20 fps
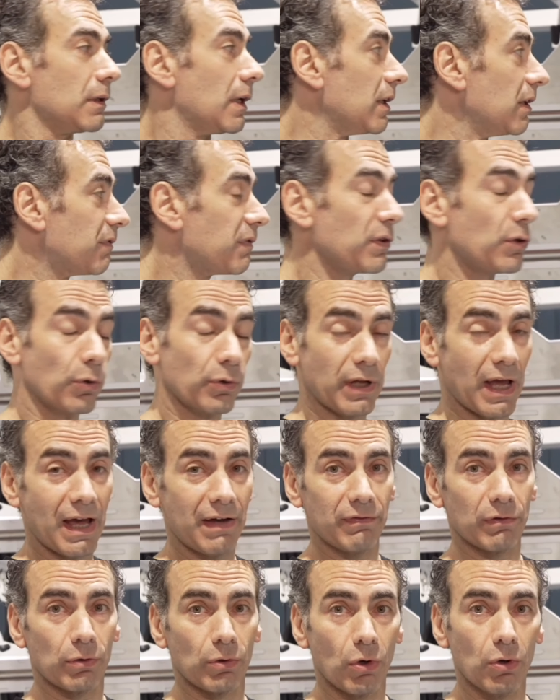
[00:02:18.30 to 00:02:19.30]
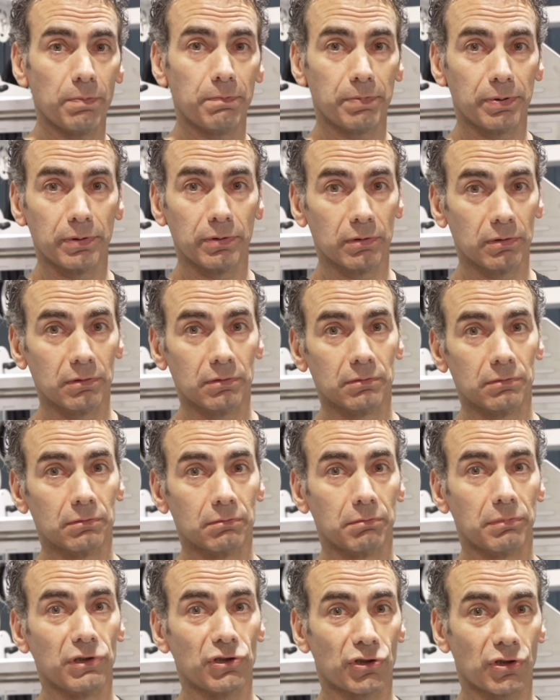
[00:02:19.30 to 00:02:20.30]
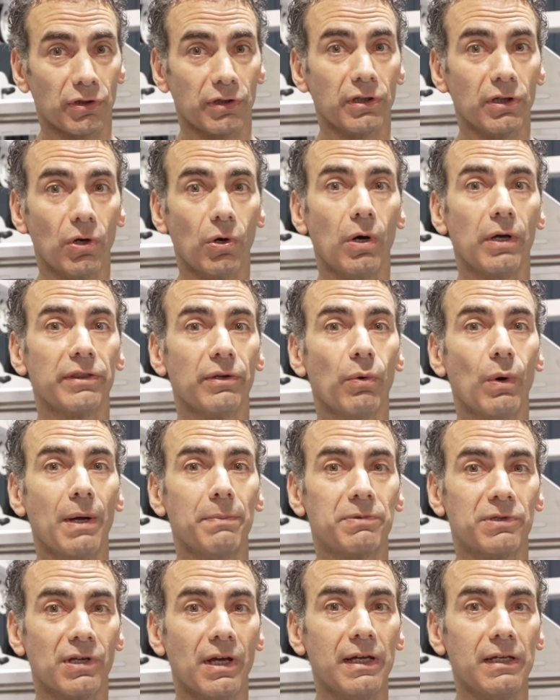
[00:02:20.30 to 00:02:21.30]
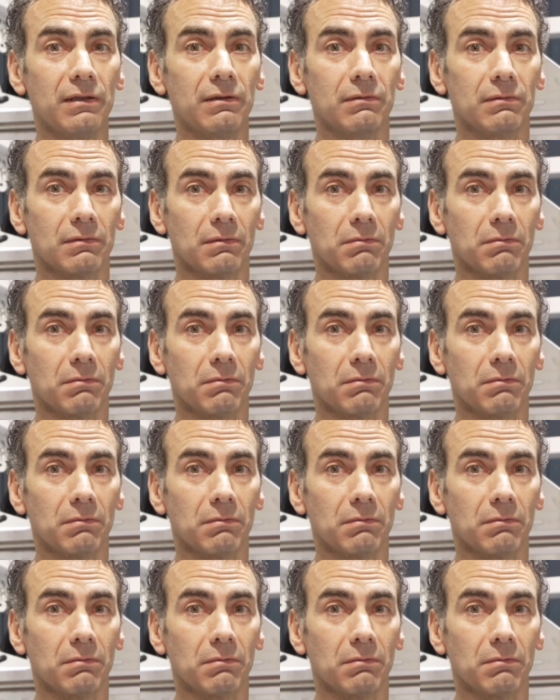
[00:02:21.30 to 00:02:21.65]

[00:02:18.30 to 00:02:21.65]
and if you don't have a rope, be sure you go on the website,